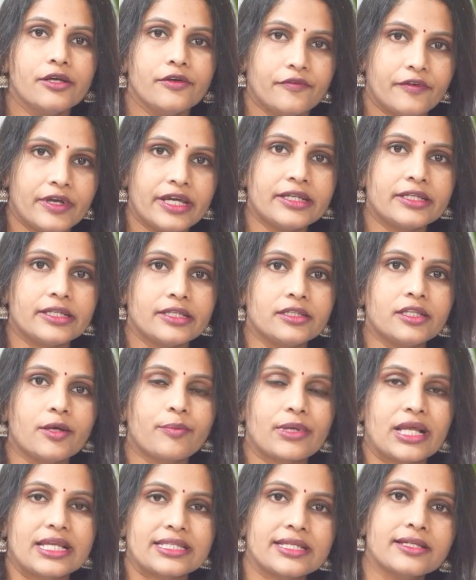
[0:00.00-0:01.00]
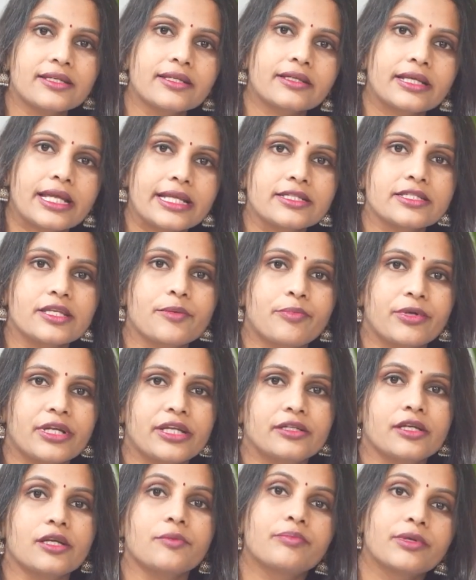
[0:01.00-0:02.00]
wherein the placenta gets
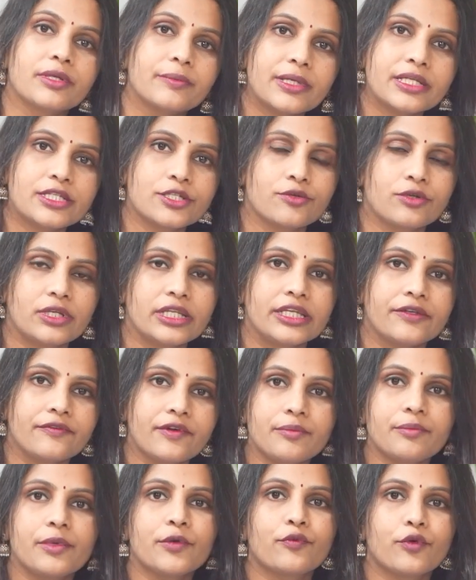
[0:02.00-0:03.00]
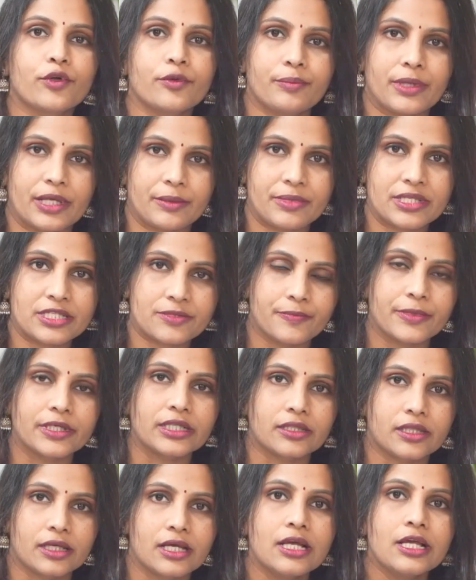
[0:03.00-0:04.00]
separated prematurely even before baby's
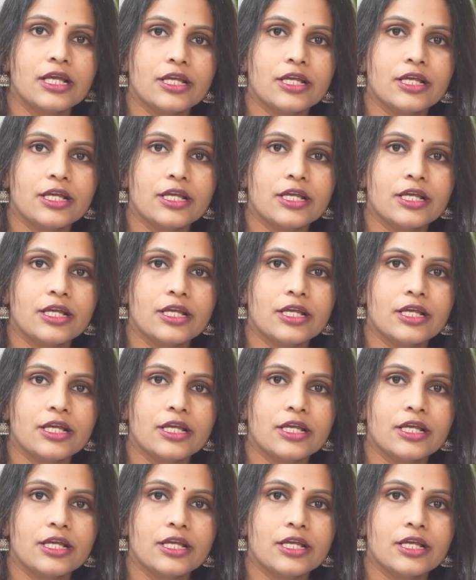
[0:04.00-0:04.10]
birth.